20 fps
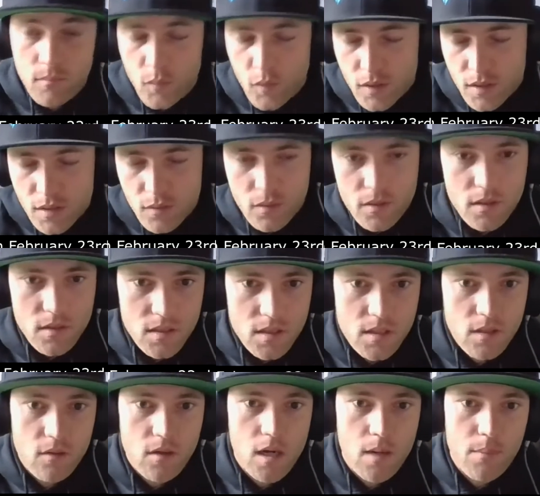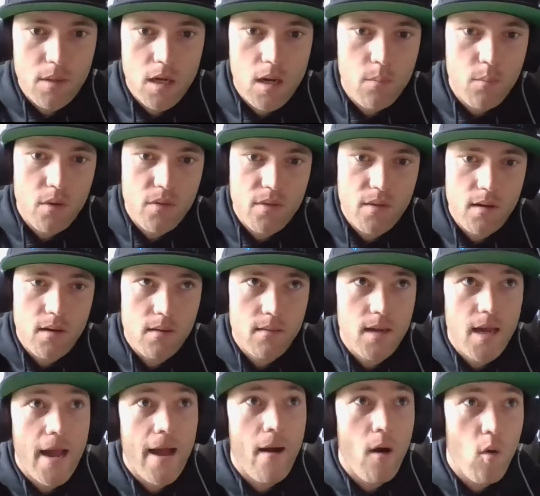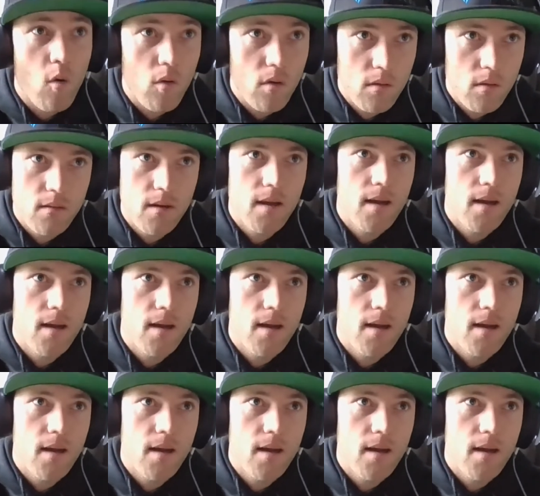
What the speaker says: We're still coming up with how